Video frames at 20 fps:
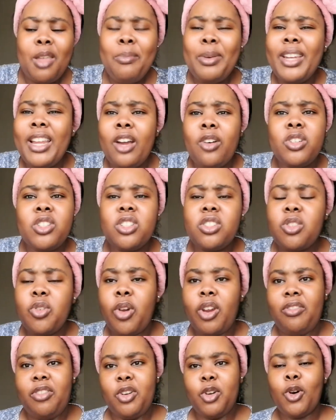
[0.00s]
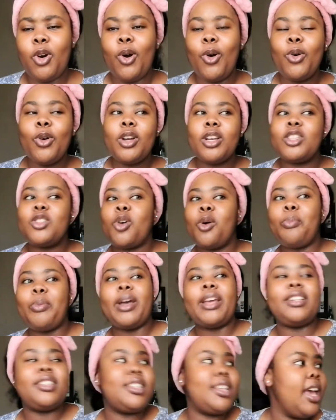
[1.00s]
But yeah, I was just craving Coke. So,
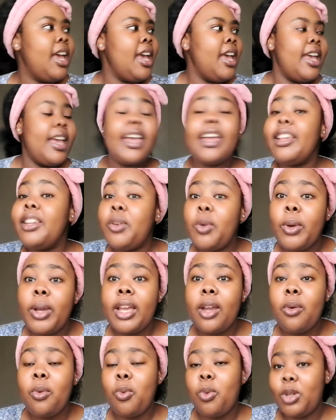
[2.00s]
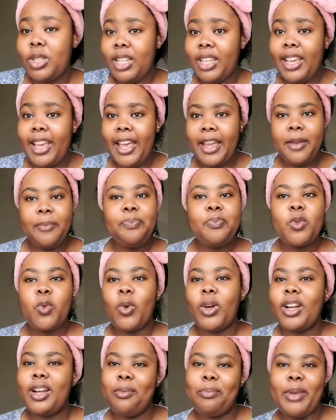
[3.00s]
but anyway, what's up, gang?
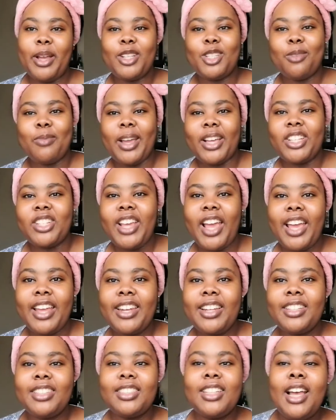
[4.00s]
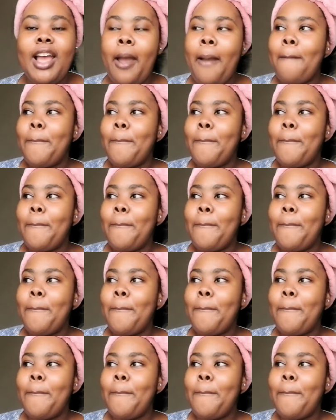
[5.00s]
Welcome back to my channel.